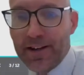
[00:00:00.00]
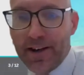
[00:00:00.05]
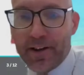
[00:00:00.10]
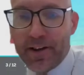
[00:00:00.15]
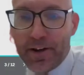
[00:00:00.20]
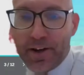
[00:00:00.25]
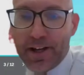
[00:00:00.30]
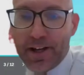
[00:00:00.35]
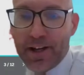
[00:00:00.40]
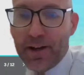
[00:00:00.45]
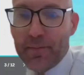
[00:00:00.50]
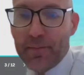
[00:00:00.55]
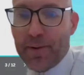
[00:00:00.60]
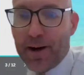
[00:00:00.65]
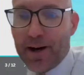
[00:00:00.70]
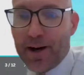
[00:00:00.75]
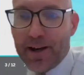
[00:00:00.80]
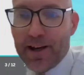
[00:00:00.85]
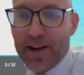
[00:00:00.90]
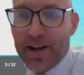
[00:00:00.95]
are the day they
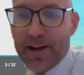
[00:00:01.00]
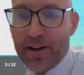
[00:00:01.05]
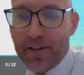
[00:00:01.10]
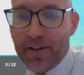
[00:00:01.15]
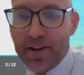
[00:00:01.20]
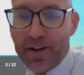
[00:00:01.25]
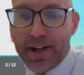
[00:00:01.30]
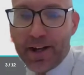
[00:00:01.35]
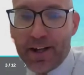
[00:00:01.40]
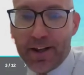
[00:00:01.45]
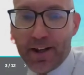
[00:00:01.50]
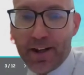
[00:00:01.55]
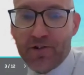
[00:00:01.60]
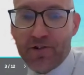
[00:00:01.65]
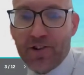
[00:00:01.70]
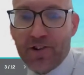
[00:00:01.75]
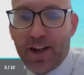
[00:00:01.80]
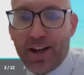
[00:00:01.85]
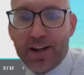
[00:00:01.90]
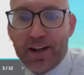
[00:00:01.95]
buy it and the day they
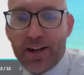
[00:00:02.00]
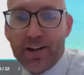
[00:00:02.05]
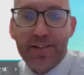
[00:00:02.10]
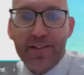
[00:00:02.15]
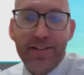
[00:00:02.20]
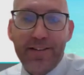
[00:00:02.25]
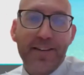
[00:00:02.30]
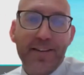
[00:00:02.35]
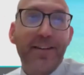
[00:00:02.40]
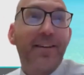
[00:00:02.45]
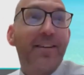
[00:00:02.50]
sell it.